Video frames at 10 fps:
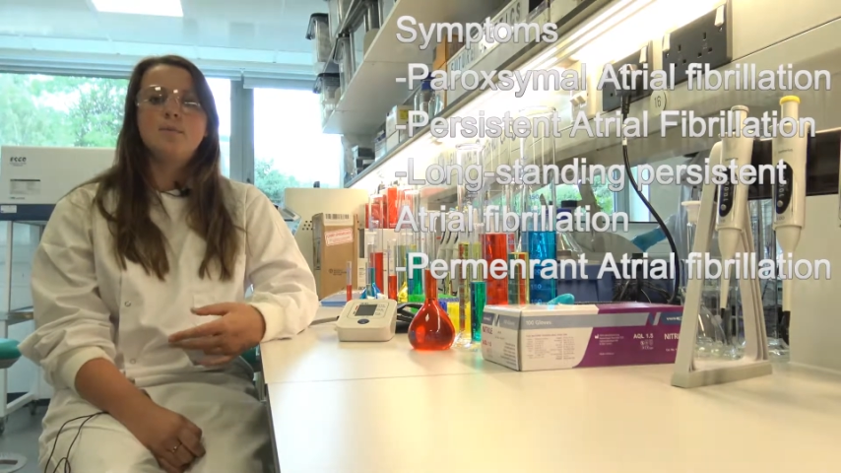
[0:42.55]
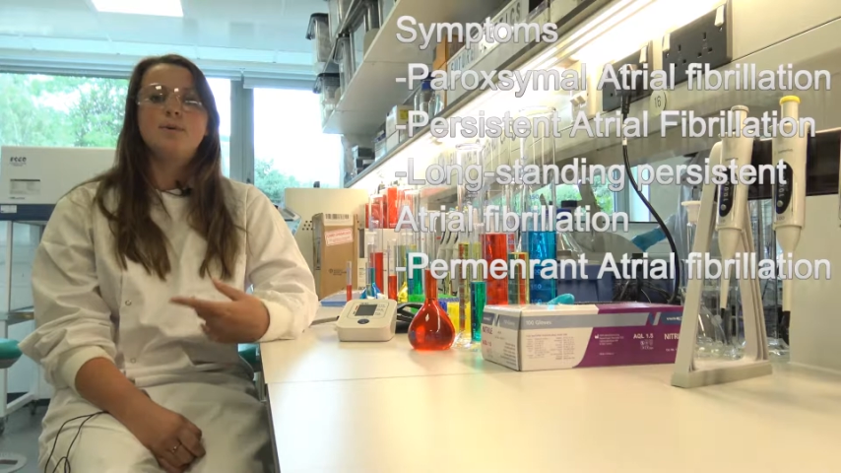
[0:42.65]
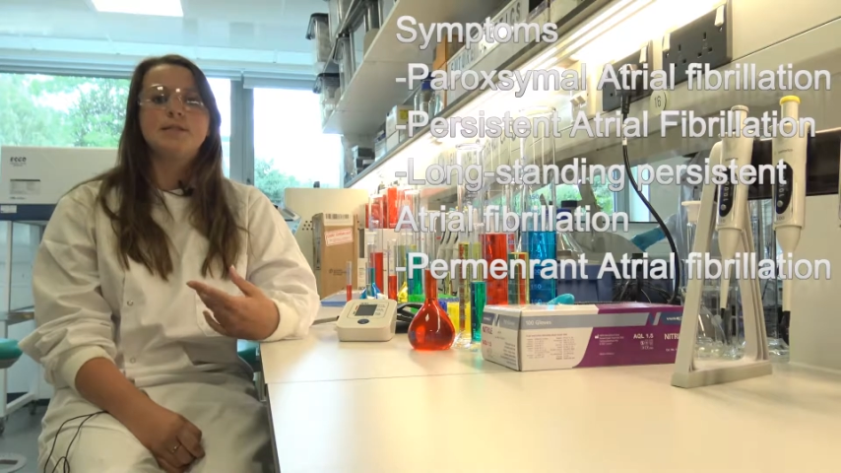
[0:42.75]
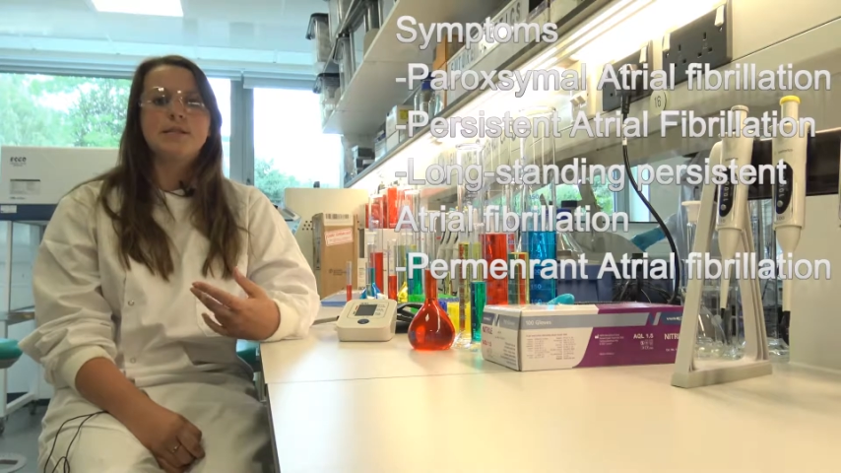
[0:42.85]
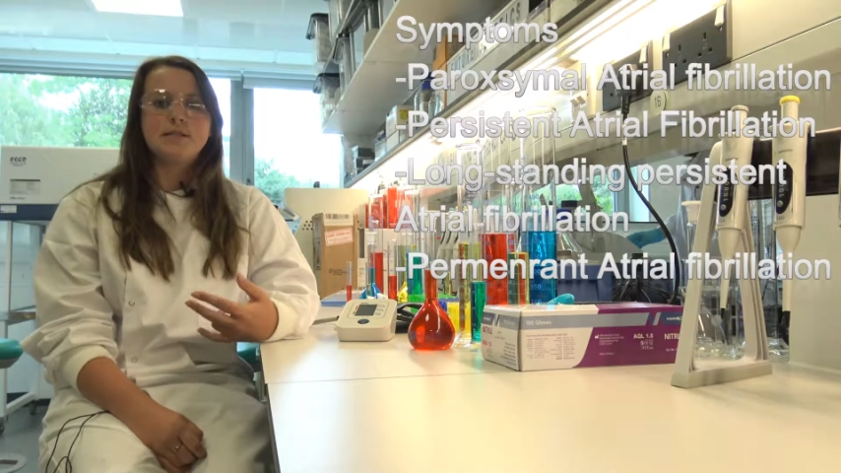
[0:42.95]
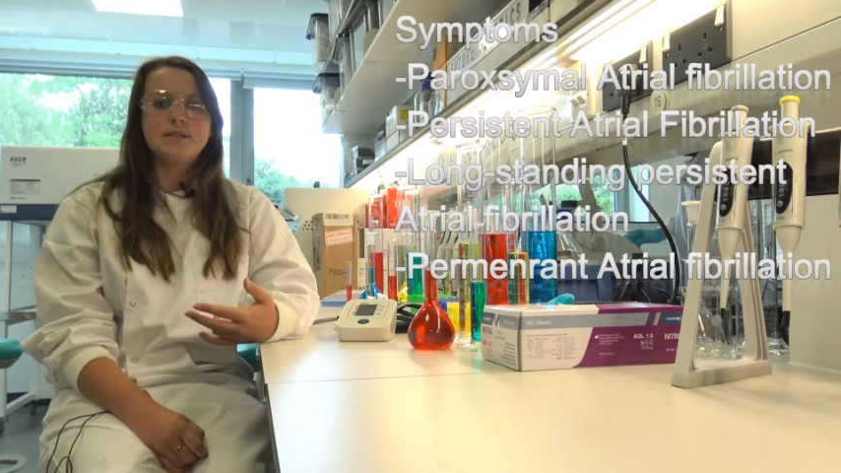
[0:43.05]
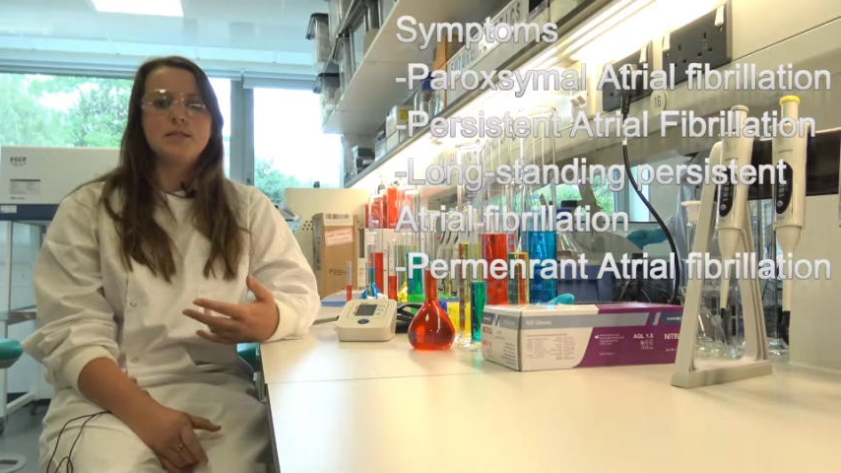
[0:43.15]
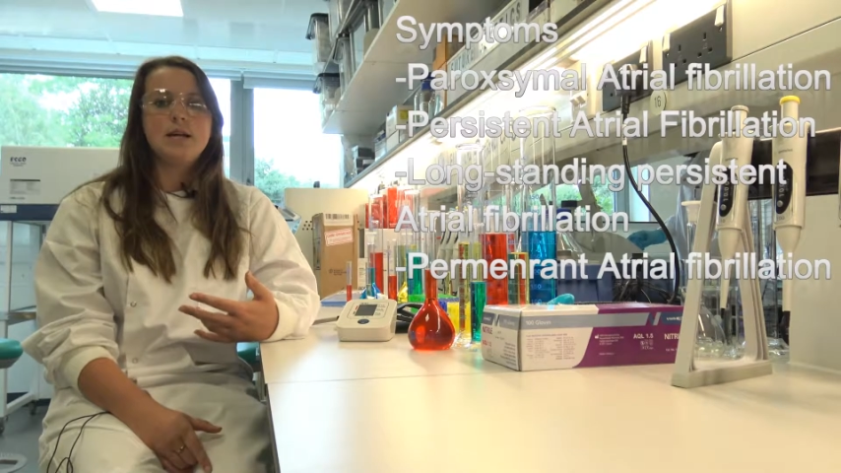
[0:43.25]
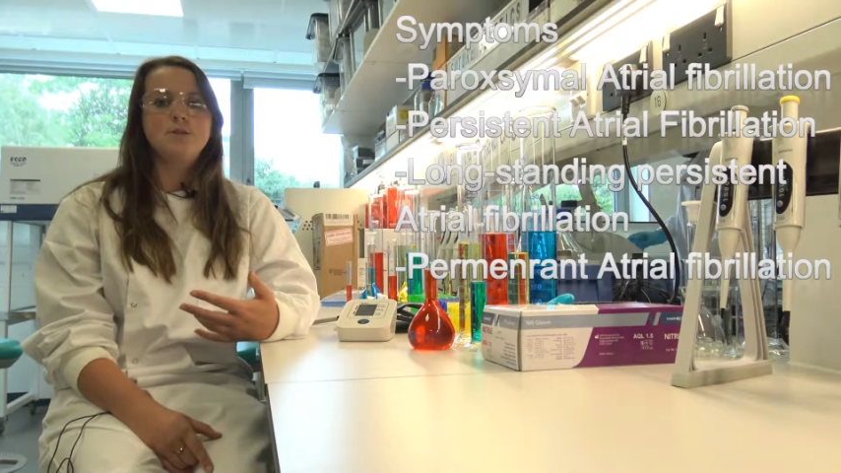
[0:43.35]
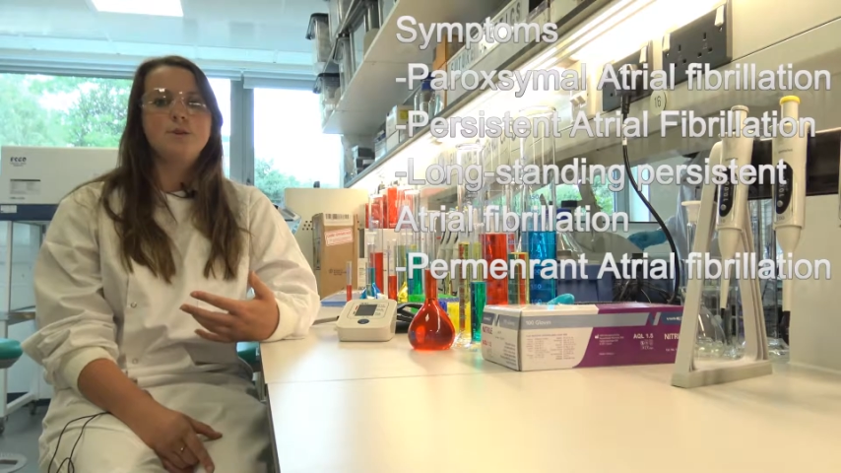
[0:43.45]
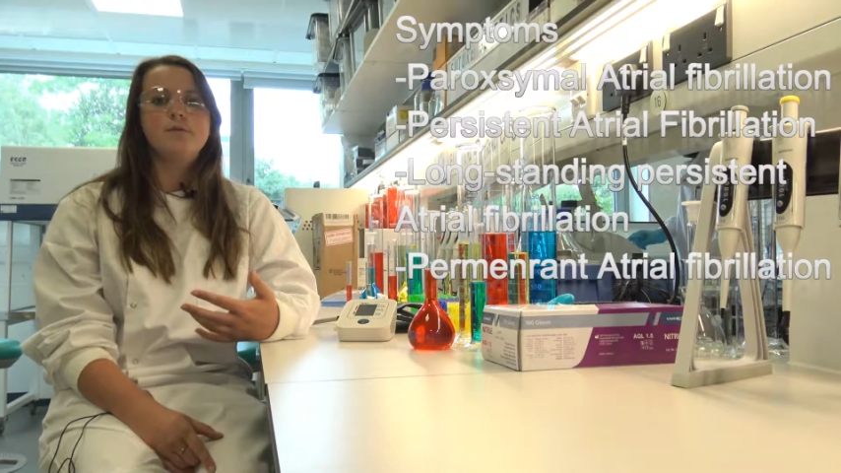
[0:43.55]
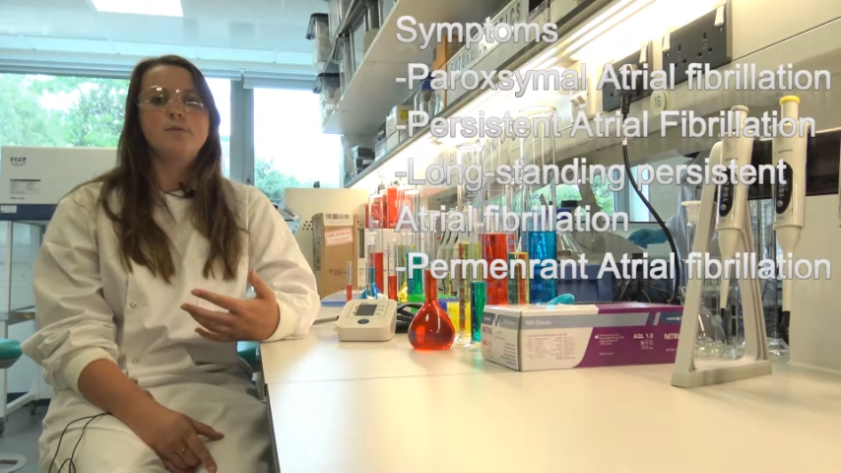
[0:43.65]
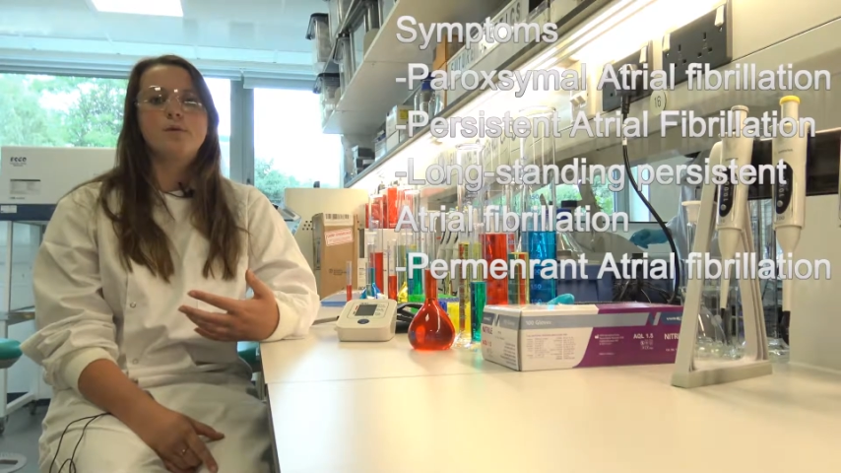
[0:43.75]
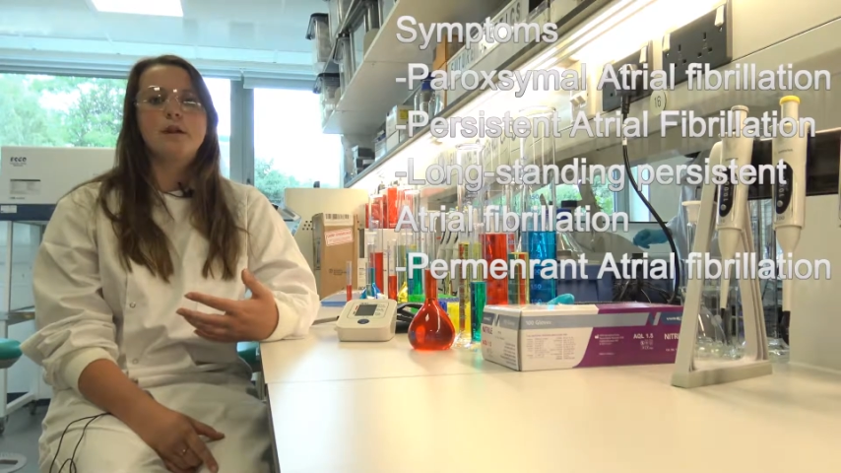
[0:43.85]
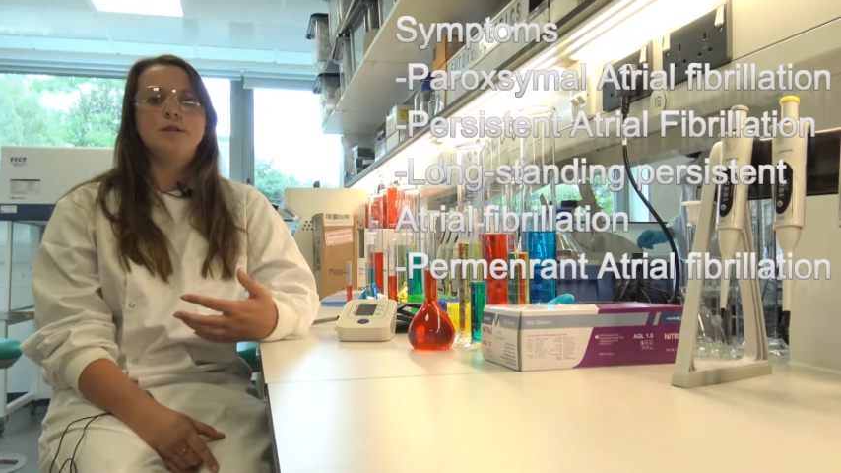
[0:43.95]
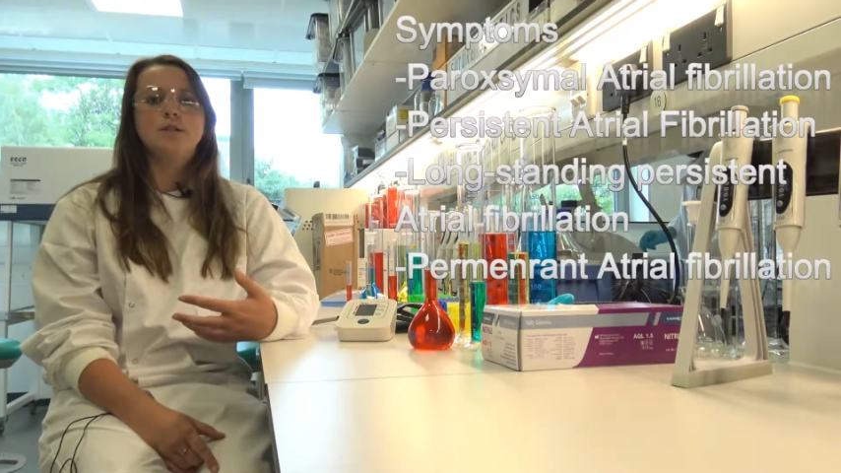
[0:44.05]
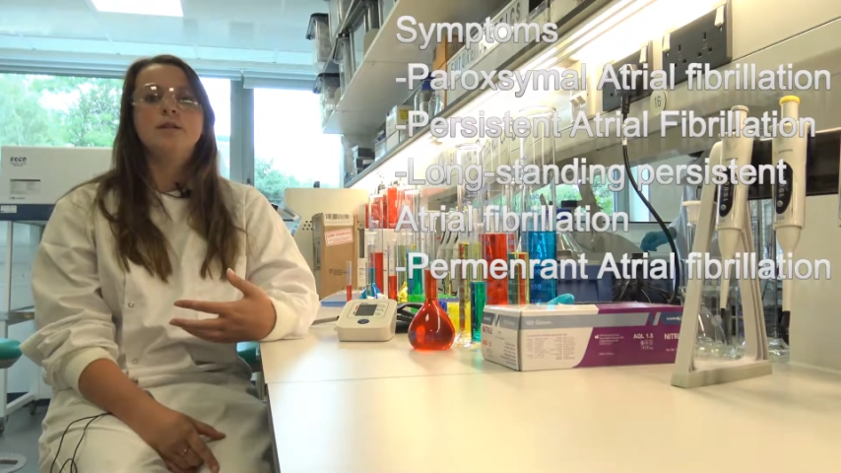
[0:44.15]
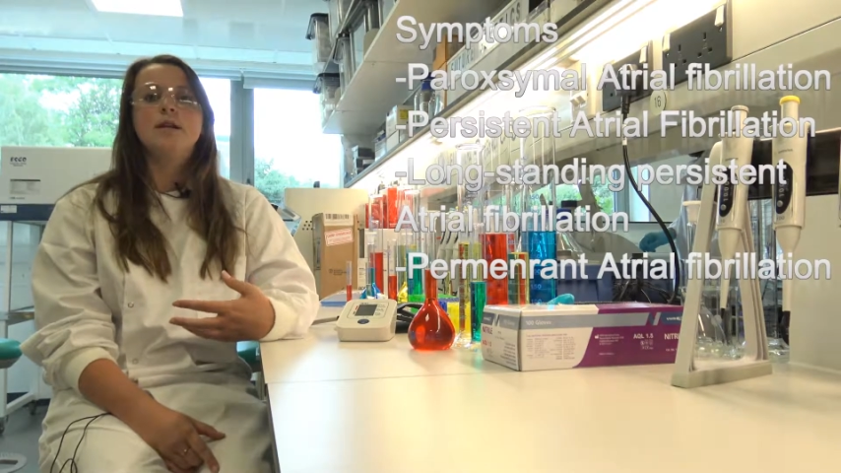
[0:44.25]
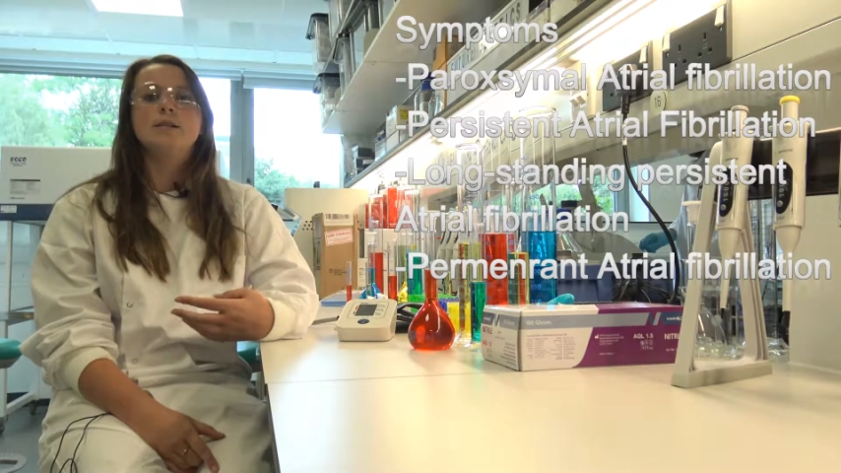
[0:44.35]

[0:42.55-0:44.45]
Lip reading: Persistent atrial fibrillation